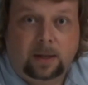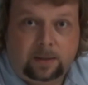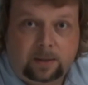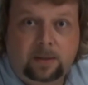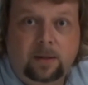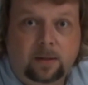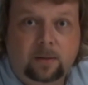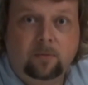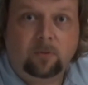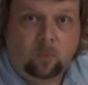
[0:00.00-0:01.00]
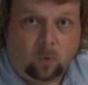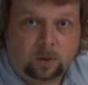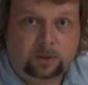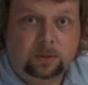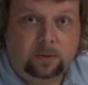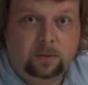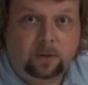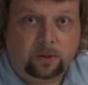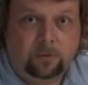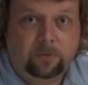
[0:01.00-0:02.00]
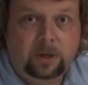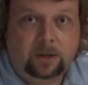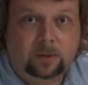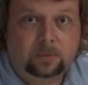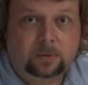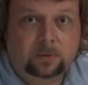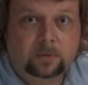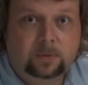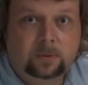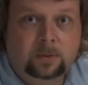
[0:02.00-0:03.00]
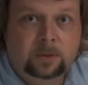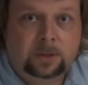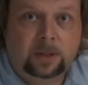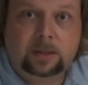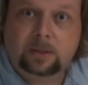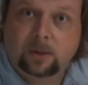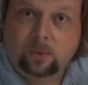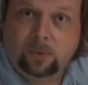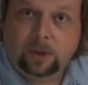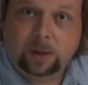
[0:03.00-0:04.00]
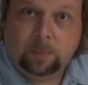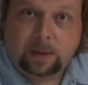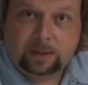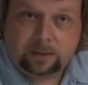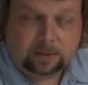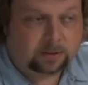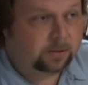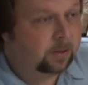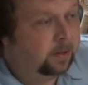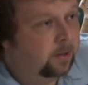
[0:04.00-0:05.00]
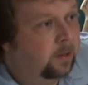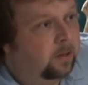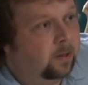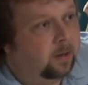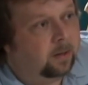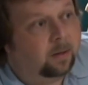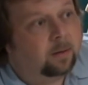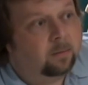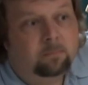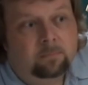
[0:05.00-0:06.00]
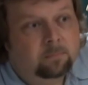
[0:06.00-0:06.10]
I did get from watching other videos. See, that's the cool thing about this. Uh,